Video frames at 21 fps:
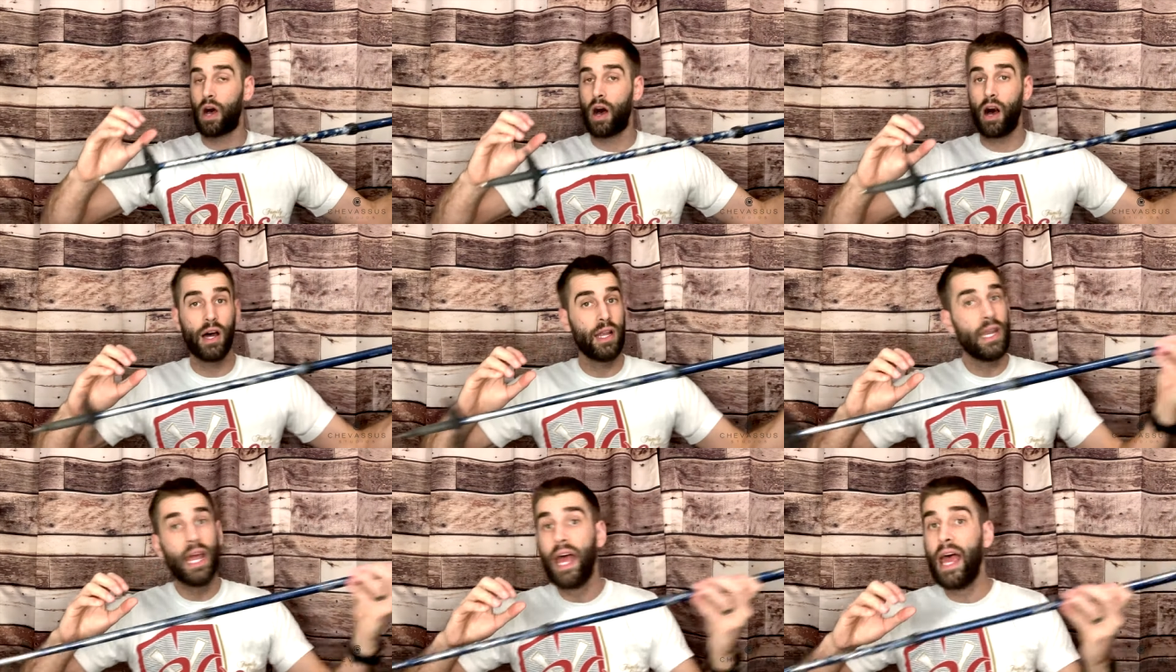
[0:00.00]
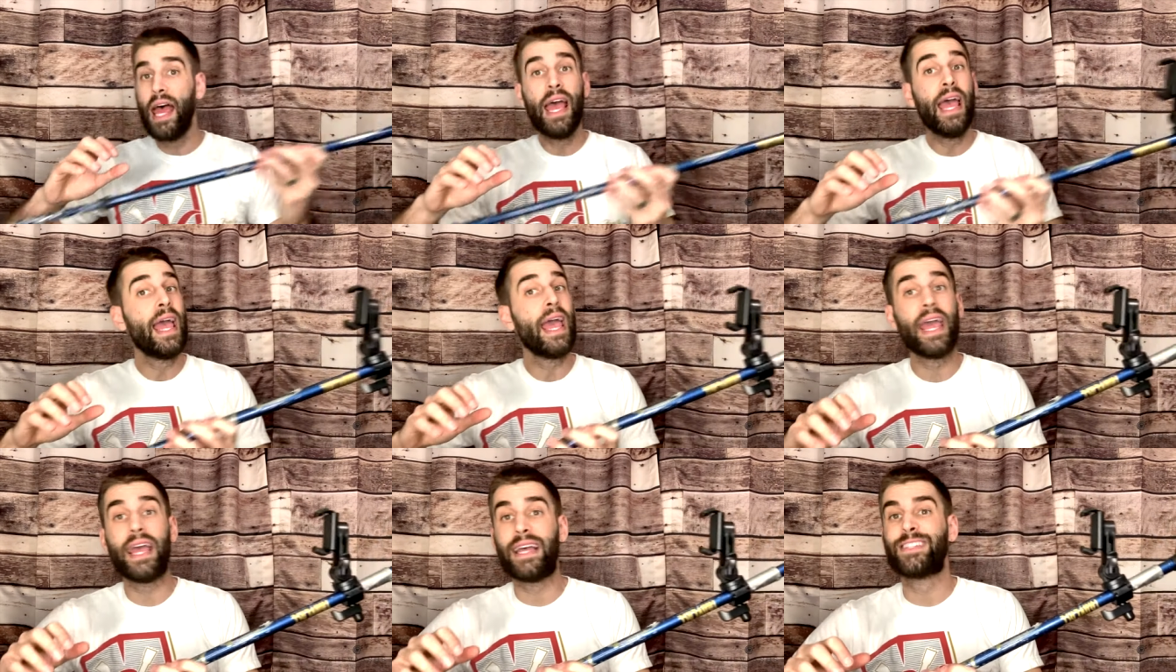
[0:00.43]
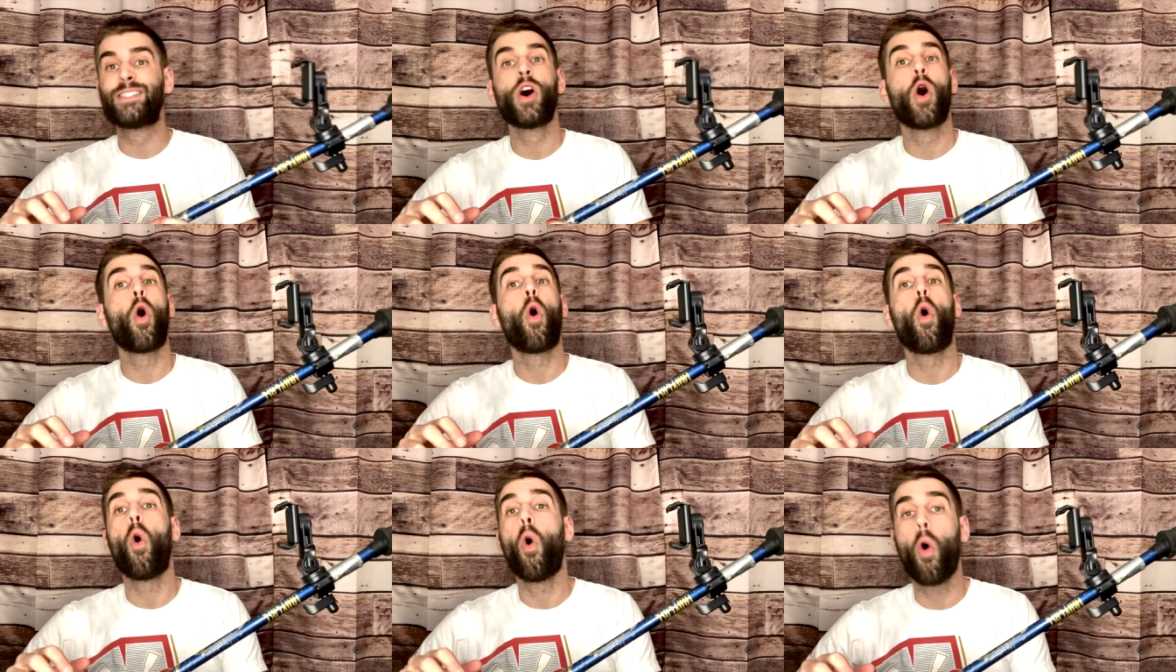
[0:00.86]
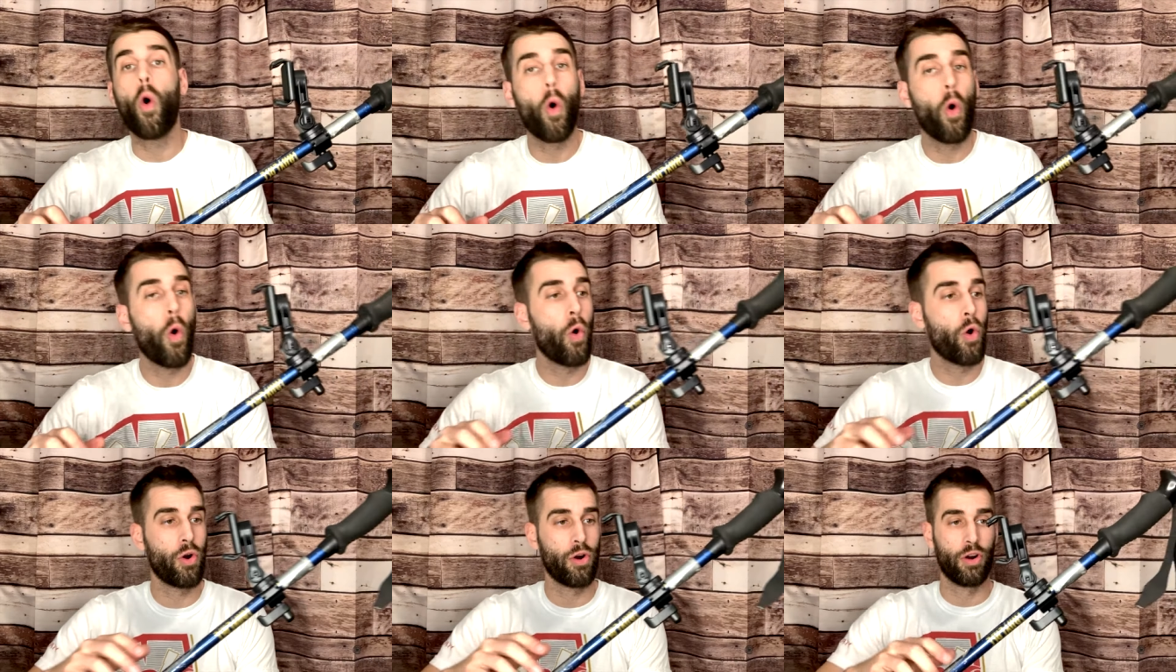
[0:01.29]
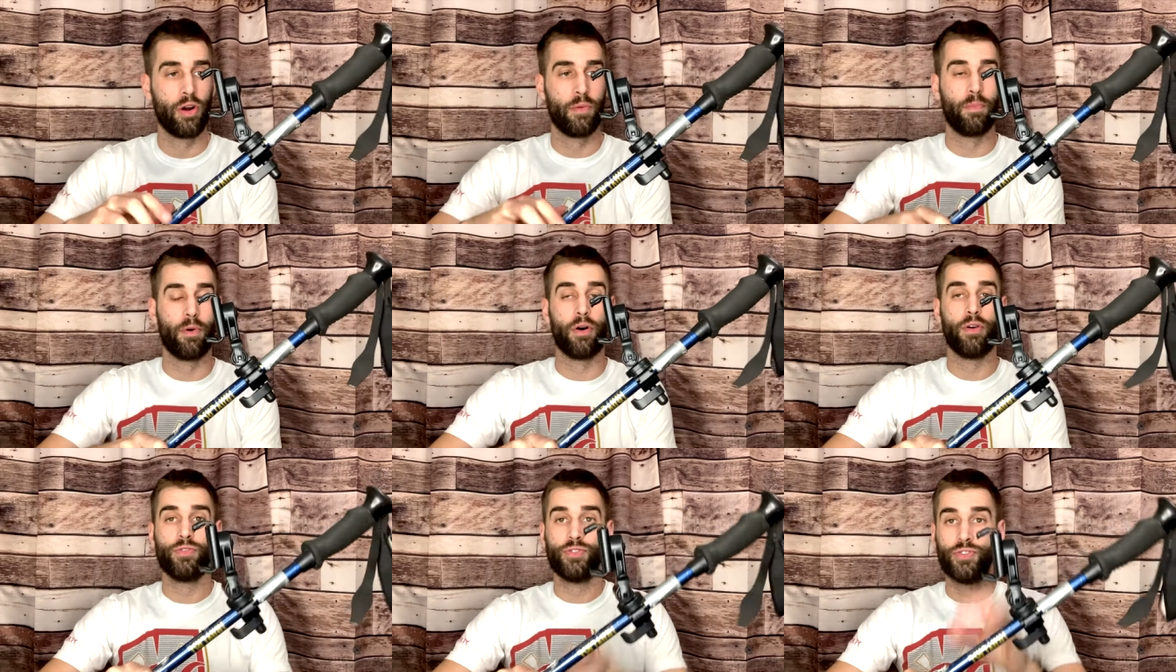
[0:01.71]
on is
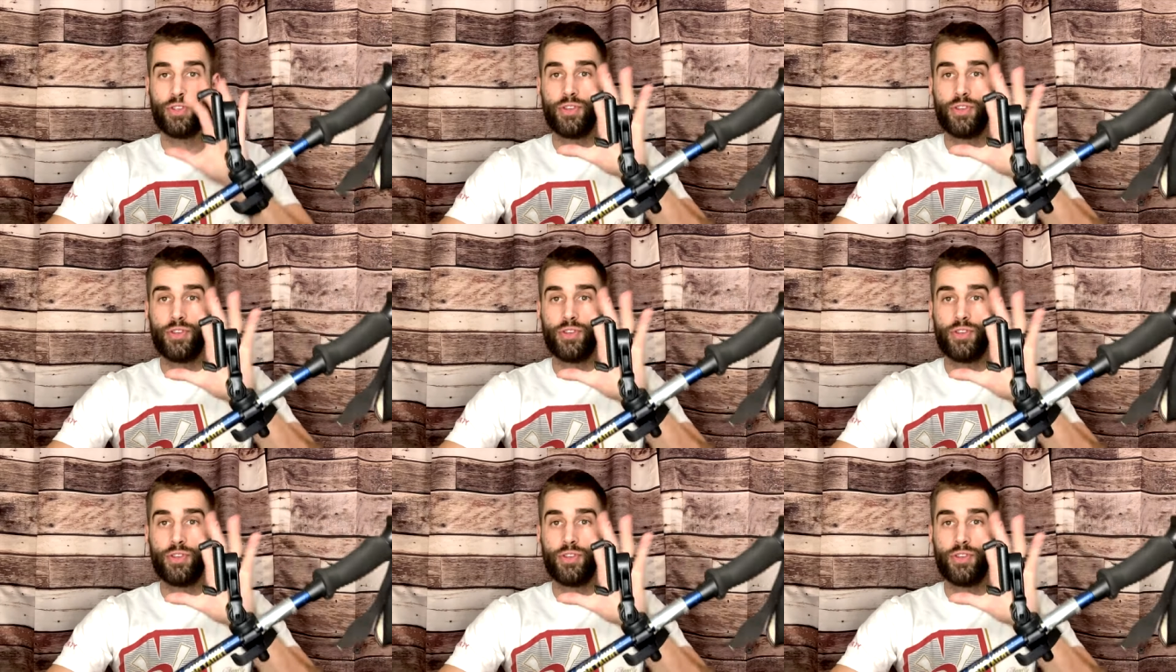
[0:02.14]
horrible.